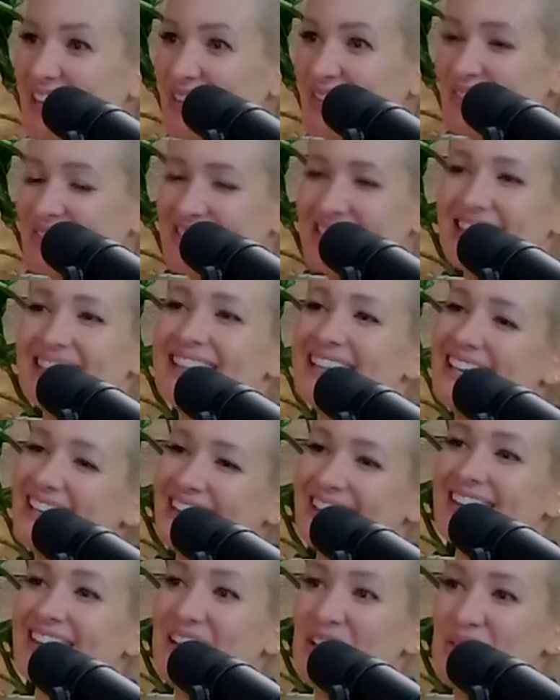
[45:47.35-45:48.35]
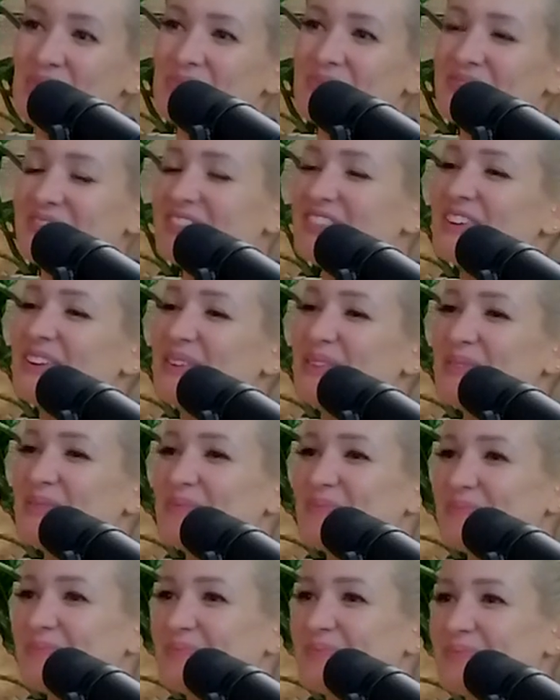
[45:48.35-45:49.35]
You said like a nymph.
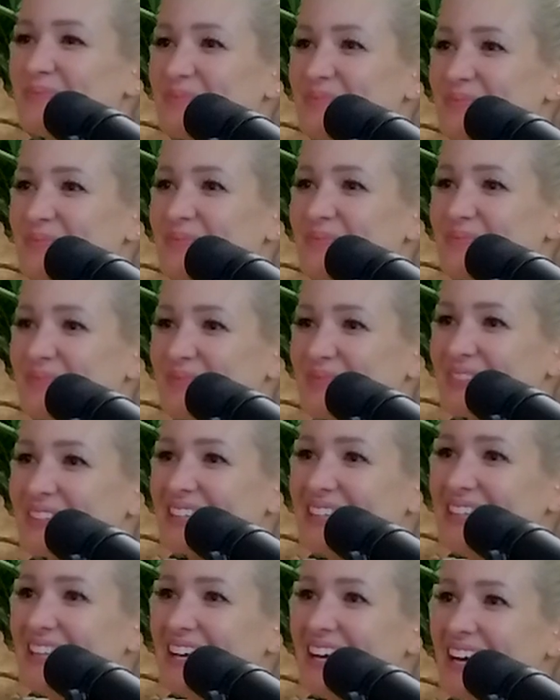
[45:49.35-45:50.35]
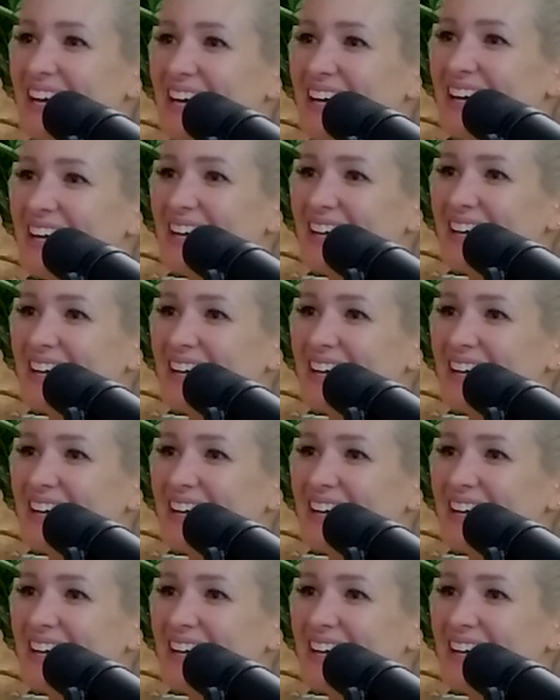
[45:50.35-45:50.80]
Nymph, like a nymphomaniac.